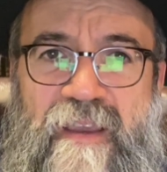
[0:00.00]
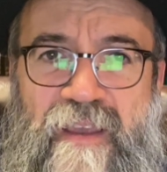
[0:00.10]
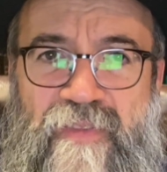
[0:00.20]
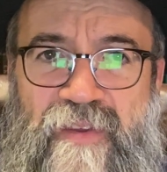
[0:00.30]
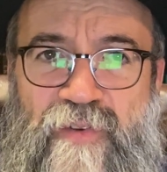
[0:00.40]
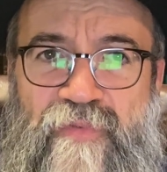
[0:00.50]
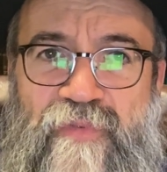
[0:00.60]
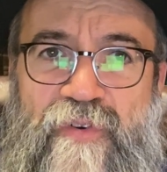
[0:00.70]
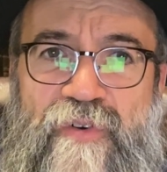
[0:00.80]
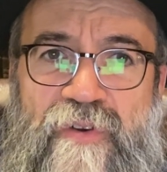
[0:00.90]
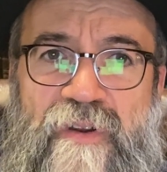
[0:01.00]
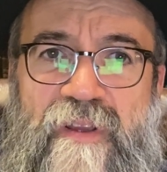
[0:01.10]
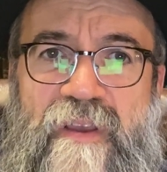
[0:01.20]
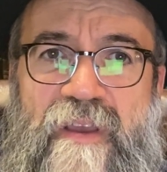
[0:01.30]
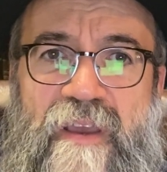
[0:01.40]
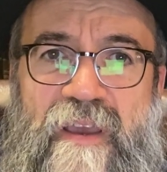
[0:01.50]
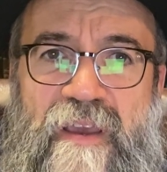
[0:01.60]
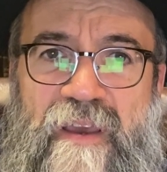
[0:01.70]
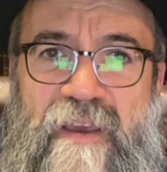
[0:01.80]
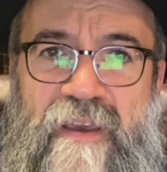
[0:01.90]
And therefore,
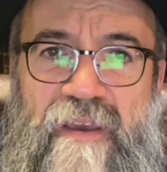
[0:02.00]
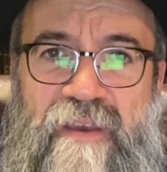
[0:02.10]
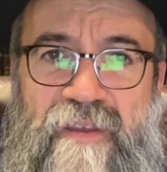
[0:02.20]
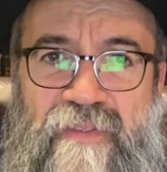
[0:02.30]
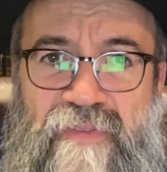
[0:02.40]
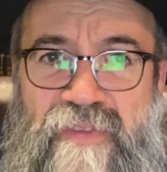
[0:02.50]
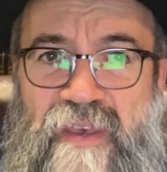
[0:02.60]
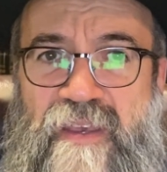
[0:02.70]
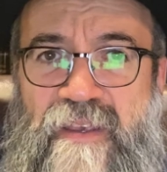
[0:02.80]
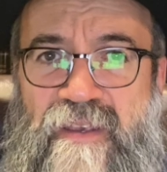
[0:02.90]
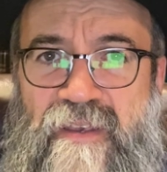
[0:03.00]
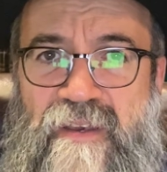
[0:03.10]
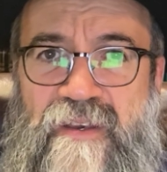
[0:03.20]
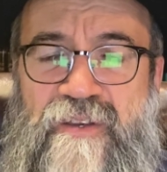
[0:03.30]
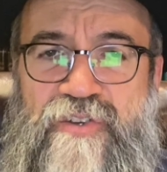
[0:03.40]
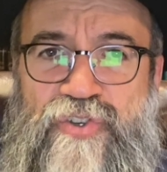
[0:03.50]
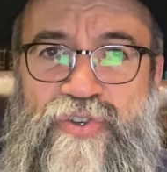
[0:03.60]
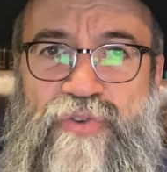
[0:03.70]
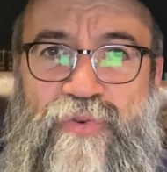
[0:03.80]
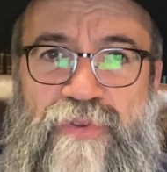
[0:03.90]
they
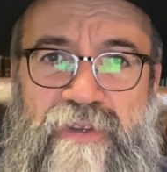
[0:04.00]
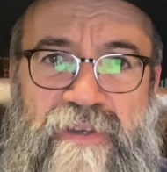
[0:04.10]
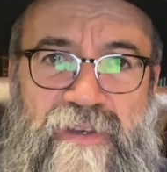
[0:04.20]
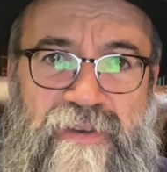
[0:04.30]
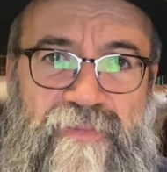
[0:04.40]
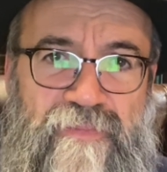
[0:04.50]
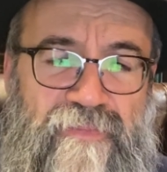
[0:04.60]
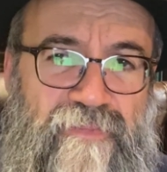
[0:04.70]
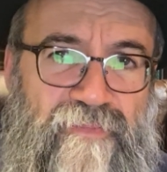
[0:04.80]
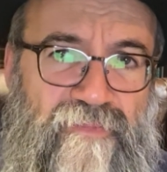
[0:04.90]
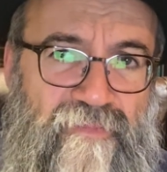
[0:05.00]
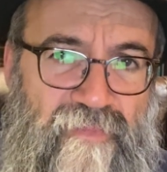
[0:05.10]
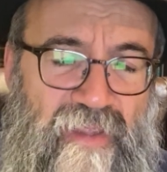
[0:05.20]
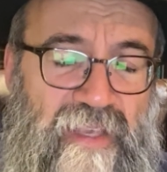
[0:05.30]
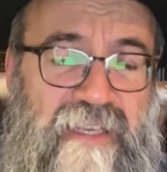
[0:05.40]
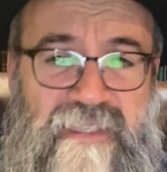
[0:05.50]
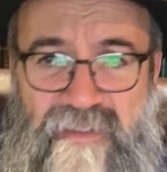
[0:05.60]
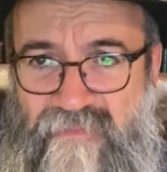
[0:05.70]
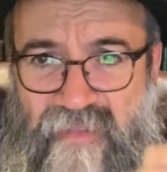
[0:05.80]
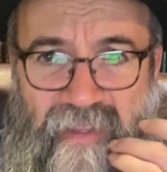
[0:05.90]
should, in
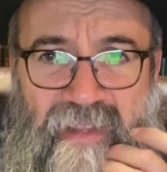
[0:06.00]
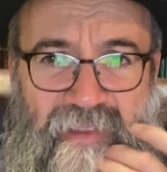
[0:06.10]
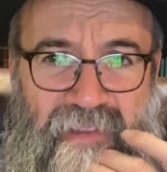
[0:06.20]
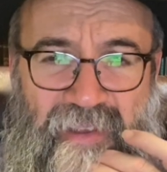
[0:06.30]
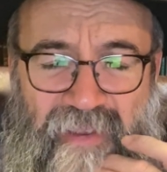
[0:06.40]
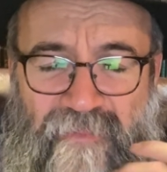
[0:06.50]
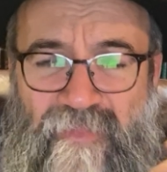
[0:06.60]
case that the